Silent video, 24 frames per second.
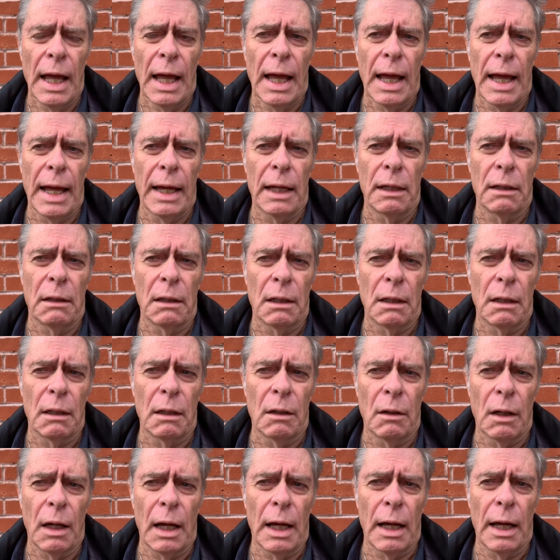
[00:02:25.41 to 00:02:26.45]
And
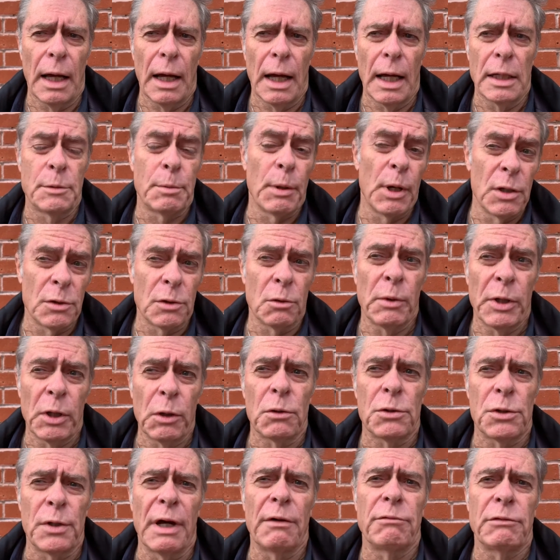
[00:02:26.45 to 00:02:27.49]
I suppose we
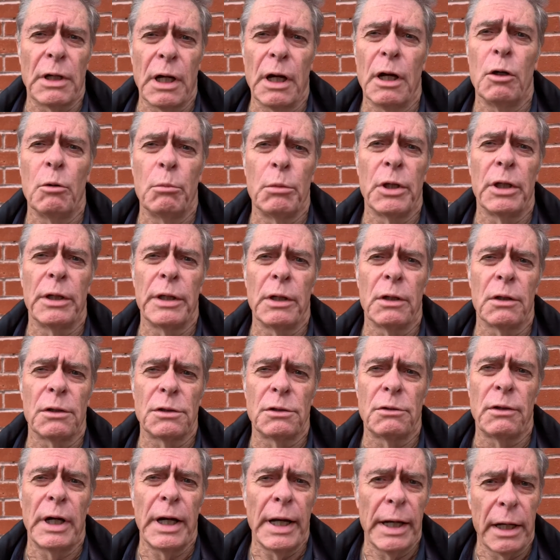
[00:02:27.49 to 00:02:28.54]
also have to hope that the
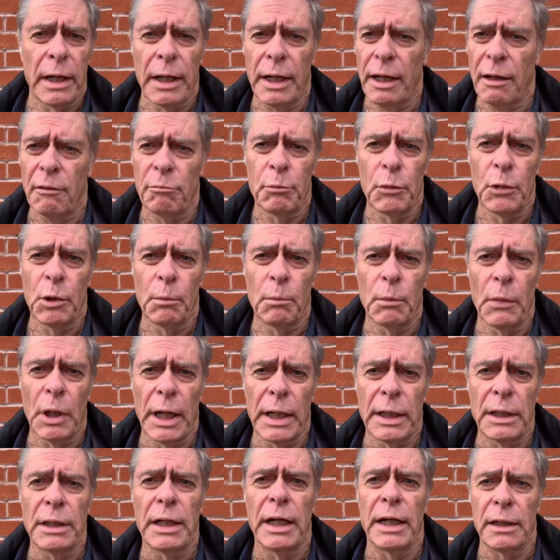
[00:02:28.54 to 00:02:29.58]
Australian government
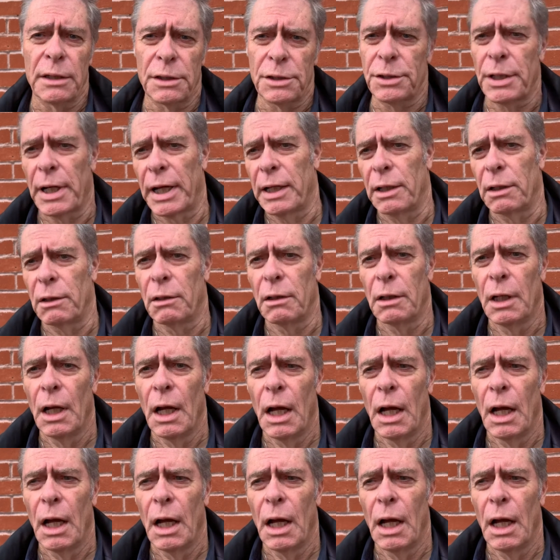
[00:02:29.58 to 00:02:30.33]
might take a stand